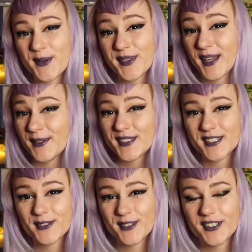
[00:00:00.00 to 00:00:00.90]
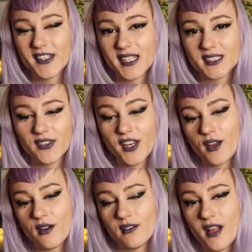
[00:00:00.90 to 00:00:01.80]
that was it for today's
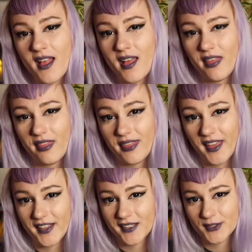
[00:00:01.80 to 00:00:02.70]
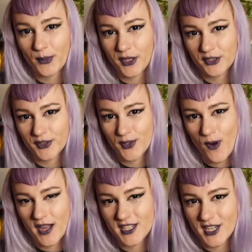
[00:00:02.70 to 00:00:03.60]
video. Thank you so much for
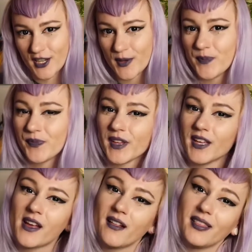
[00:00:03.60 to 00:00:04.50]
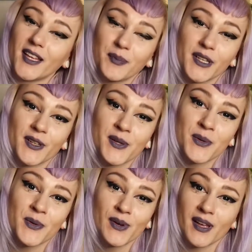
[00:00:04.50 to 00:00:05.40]
watching. Let me
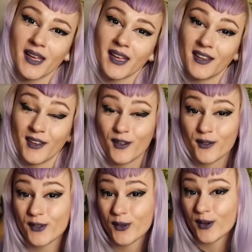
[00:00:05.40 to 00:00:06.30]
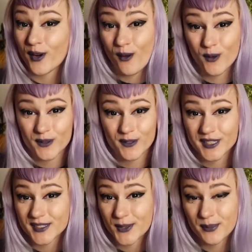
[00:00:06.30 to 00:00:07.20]
know any of your own
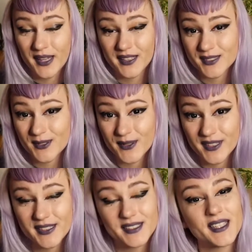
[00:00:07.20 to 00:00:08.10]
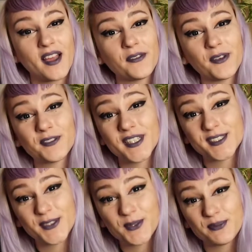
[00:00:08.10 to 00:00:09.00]
rescue plant stories. Have you
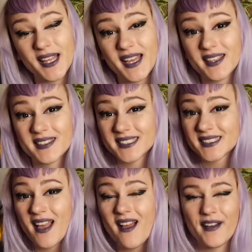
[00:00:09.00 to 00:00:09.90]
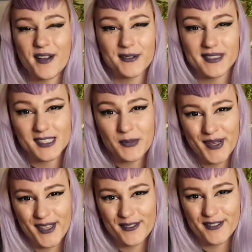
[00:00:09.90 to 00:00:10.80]
rescued plants? How does it
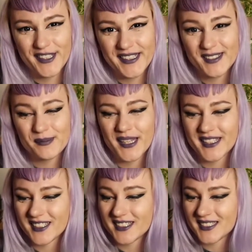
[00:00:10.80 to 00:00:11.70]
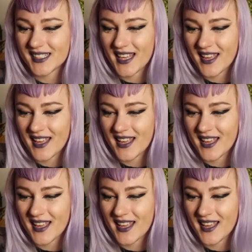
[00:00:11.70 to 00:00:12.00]
make you feel? Because